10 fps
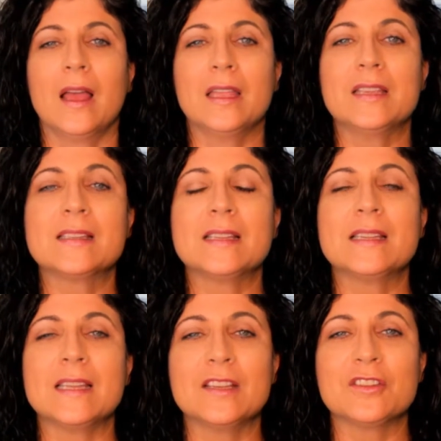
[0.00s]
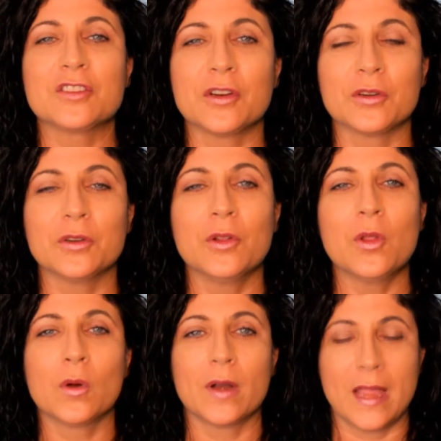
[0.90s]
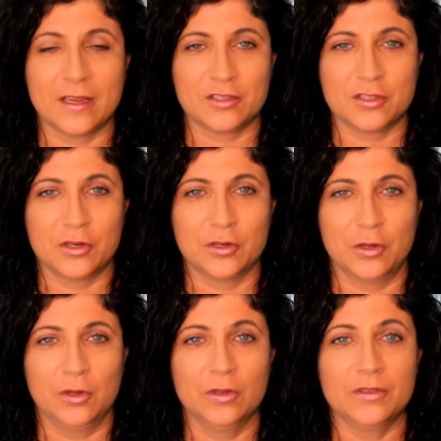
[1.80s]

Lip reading: is it internal or external?